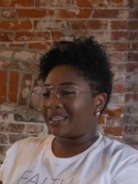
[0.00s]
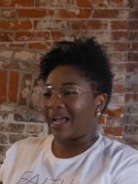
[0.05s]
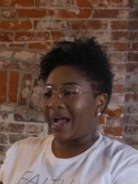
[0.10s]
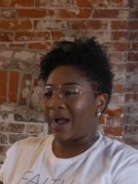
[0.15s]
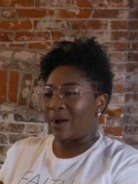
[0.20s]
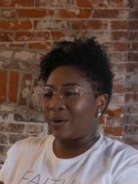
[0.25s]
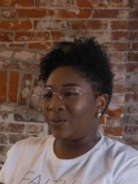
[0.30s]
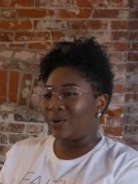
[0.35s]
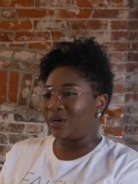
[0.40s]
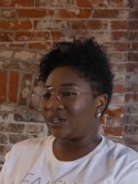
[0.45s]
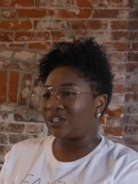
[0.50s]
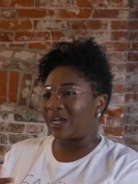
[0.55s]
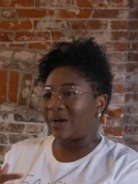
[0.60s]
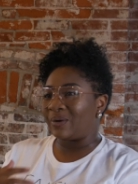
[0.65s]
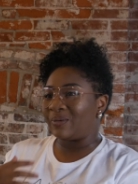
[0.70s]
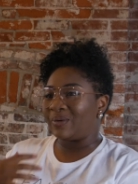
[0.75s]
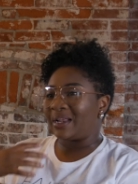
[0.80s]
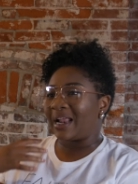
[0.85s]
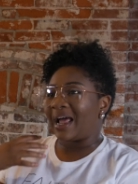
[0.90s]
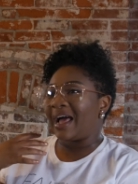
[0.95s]
I wish I
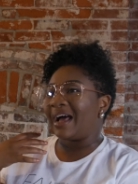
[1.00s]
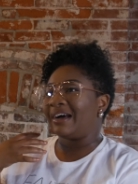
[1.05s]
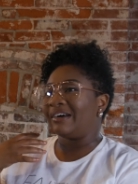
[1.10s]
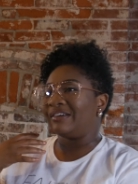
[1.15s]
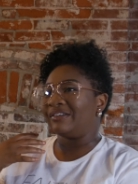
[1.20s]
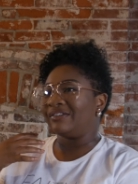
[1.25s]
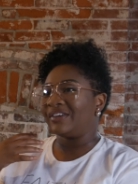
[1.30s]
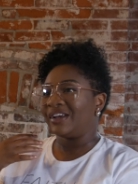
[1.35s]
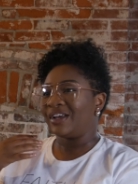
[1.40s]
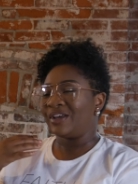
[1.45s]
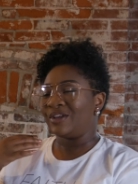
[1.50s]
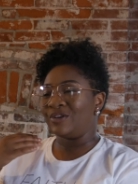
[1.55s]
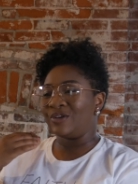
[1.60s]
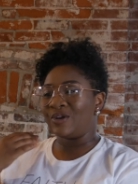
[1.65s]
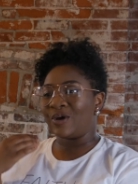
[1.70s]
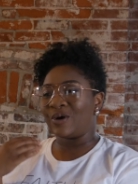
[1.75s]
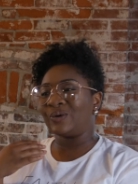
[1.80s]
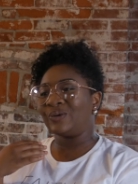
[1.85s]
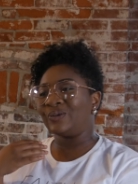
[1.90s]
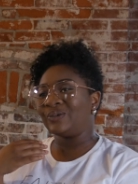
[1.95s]
would have
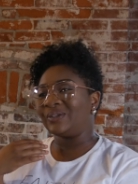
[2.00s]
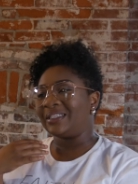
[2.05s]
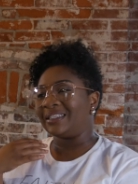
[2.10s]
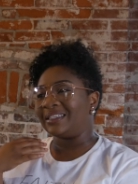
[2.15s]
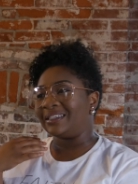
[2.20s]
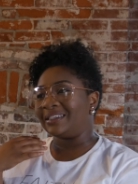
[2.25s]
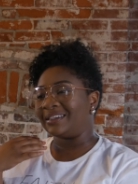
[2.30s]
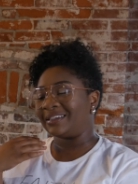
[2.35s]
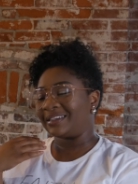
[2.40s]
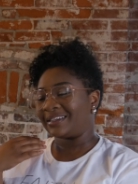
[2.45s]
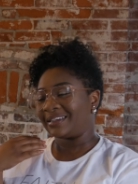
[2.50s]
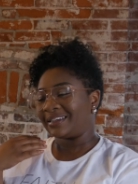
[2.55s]
known to